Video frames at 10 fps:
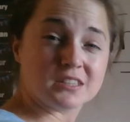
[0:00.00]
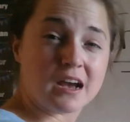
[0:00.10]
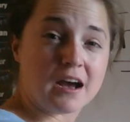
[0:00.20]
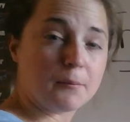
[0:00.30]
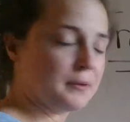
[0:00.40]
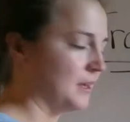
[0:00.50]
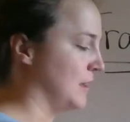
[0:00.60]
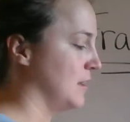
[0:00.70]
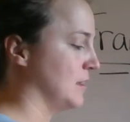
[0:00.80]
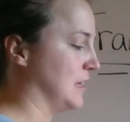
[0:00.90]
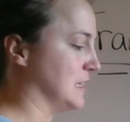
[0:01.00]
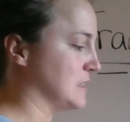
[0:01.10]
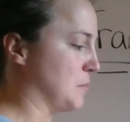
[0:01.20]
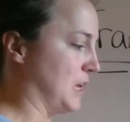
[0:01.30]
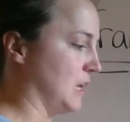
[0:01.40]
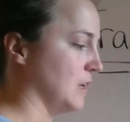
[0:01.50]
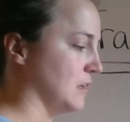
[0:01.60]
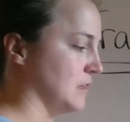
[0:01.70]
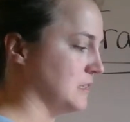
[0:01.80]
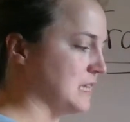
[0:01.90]
top, gets me
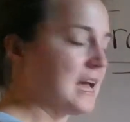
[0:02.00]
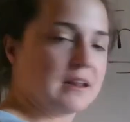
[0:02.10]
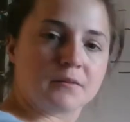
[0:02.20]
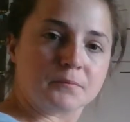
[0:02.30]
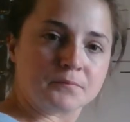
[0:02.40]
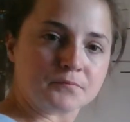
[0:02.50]
10.